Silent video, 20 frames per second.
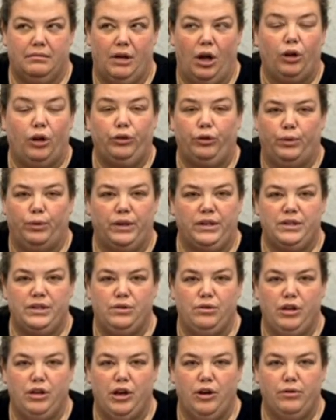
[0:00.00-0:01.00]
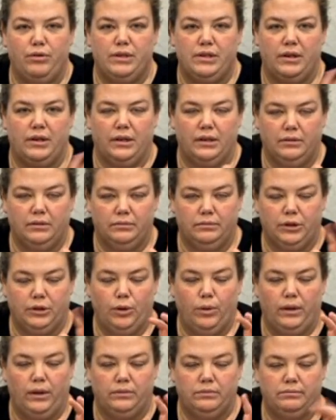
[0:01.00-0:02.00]
Alderwood Studios, her
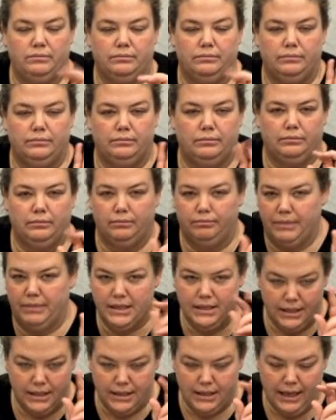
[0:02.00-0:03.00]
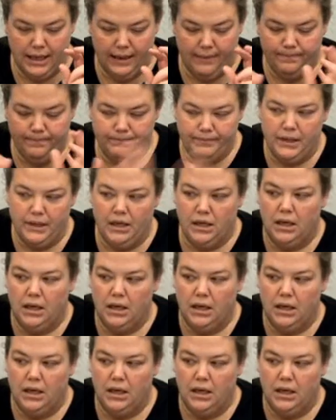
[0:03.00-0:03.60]
quilt business name.